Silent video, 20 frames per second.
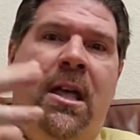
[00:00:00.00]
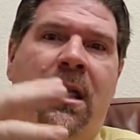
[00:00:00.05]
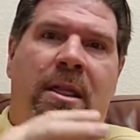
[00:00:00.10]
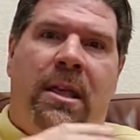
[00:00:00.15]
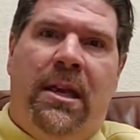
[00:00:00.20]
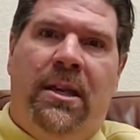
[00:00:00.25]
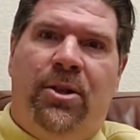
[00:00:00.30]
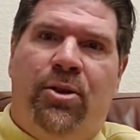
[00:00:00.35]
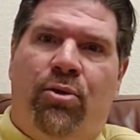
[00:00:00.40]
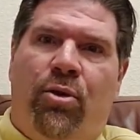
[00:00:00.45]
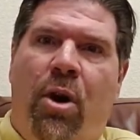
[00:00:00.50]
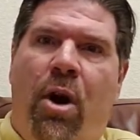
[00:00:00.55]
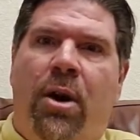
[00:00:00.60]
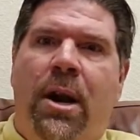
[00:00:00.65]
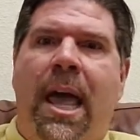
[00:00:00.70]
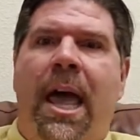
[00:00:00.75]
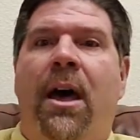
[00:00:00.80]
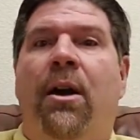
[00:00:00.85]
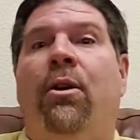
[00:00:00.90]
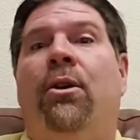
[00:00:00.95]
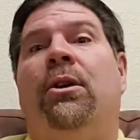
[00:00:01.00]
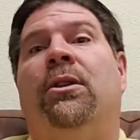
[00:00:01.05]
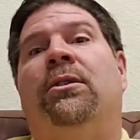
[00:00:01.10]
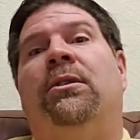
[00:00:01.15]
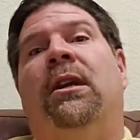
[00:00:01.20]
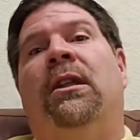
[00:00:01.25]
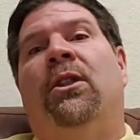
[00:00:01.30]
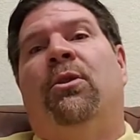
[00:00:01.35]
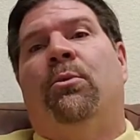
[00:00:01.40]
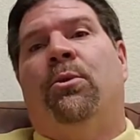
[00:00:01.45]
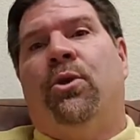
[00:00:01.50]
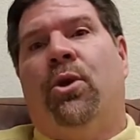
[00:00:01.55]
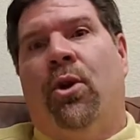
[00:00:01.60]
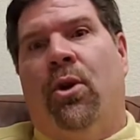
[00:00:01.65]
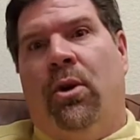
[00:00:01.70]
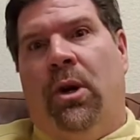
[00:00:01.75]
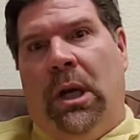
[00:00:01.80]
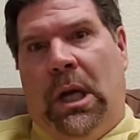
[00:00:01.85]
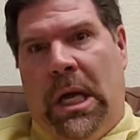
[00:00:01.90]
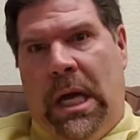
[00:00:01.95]
things drawn out, or extending the
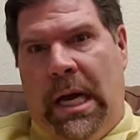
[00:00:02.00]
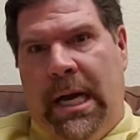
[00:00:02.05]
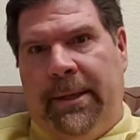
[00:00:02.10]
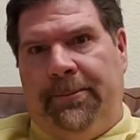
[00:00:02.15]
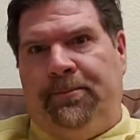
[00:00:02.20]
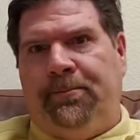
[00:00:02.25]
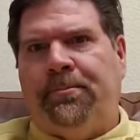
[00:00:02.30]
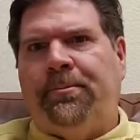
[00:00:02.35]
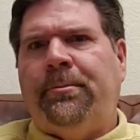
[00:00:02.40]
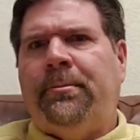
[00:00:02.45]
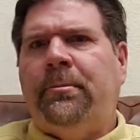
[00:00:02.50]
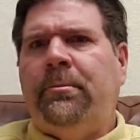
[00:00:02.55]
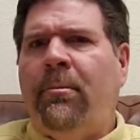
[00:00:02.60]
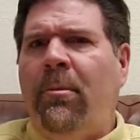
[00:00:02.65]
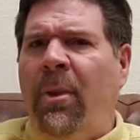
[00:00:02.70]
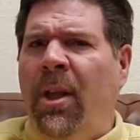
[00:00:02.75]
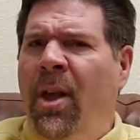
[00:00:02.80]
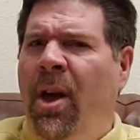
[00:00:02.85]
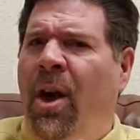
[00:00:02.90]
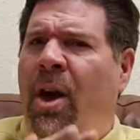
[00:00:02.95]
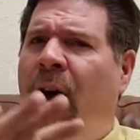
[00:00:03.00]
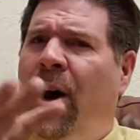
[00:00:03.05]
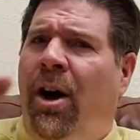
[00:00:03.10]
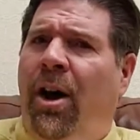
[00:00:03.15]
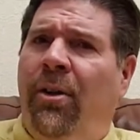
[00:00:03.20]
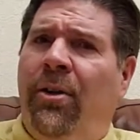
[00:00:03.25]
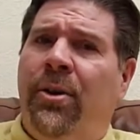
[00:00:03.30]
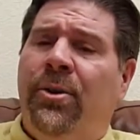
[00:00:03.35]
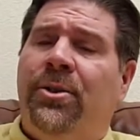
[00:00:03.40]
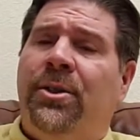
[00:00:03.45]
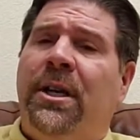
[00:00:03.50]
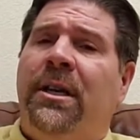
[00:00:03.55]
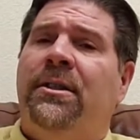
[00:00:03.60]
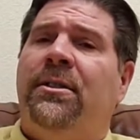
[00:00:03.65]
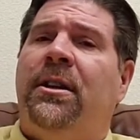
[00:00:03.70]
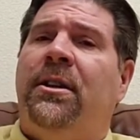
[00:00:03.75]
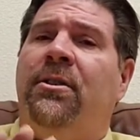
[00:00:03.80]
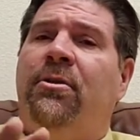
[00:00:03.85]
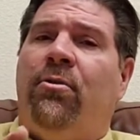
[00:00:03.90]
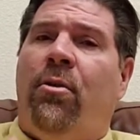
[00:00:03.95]
return a lot? All those things
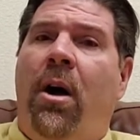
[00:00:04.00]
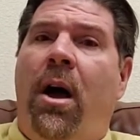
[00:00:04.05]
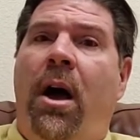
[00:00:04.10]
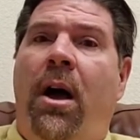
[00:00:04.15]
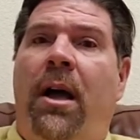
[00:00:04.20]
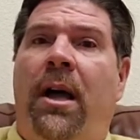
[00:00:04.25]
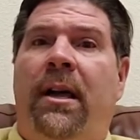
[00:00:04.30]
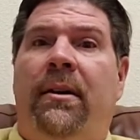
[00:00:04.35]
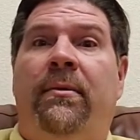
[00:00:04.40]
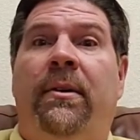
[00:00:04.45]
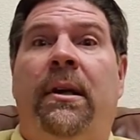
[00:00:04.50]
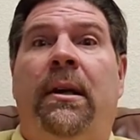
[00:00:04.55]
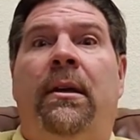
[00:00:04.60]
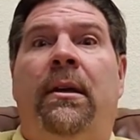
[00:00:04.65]
can drive